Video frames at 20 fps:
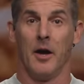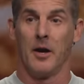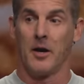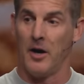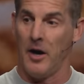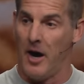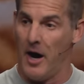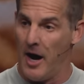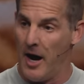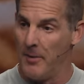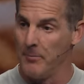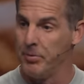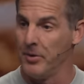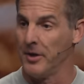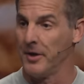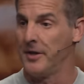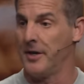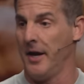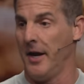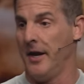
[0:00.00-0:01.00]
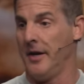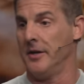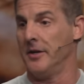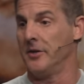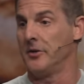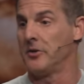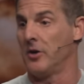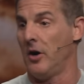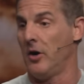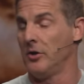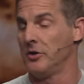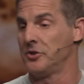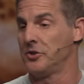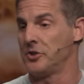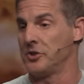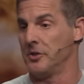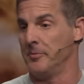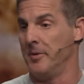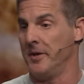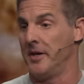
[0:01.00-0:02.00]
complicated
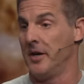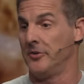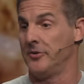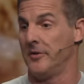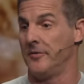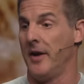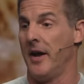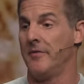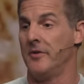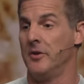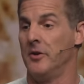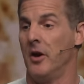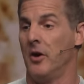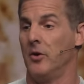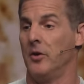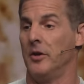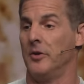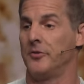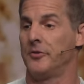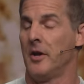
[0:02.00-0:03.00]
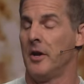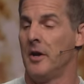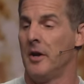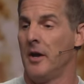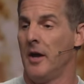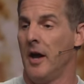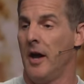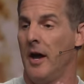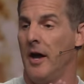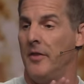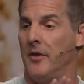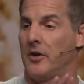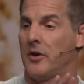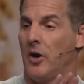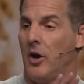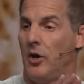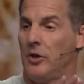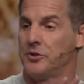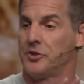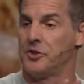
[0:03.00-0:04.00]
culture? Because if you haven't noticed, uh, the
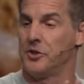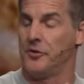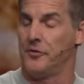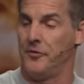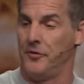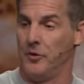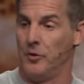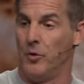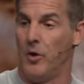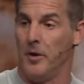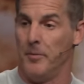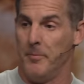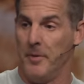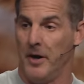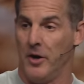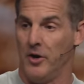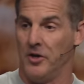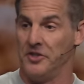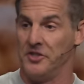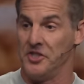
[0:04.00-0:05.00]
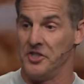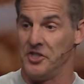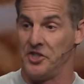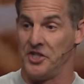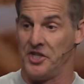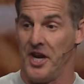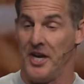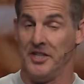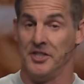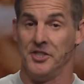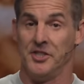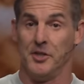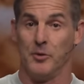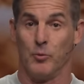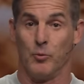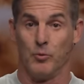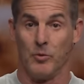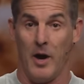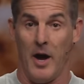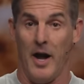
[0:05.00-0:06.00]
culture's view on marriage is
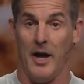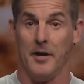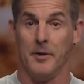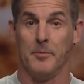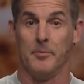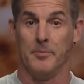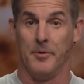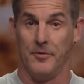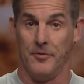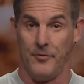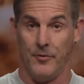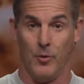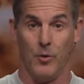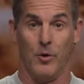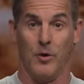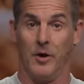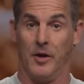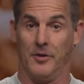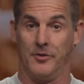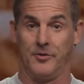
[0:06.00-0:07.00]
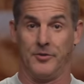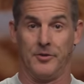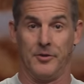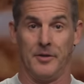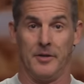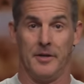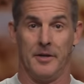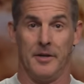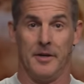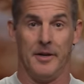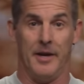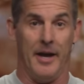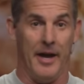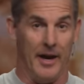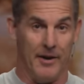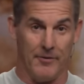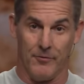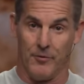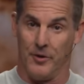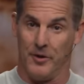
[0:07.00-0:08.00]
changing right before us
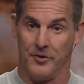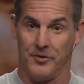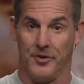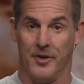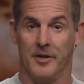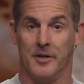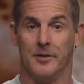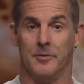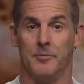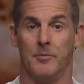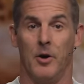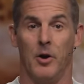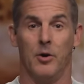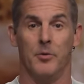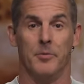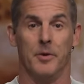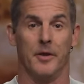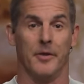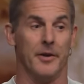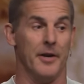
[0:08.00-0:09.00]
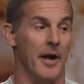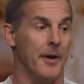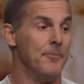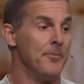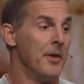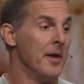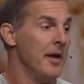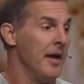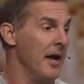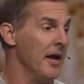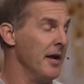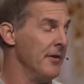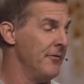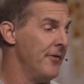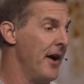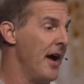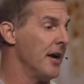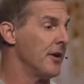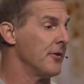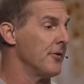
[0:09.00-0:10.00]
every single moment of the day. And in
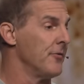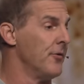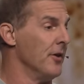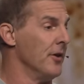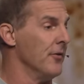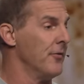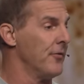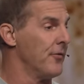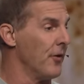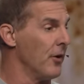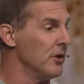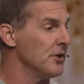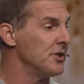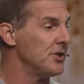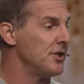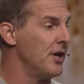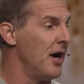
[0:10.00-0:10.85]
fact, for the first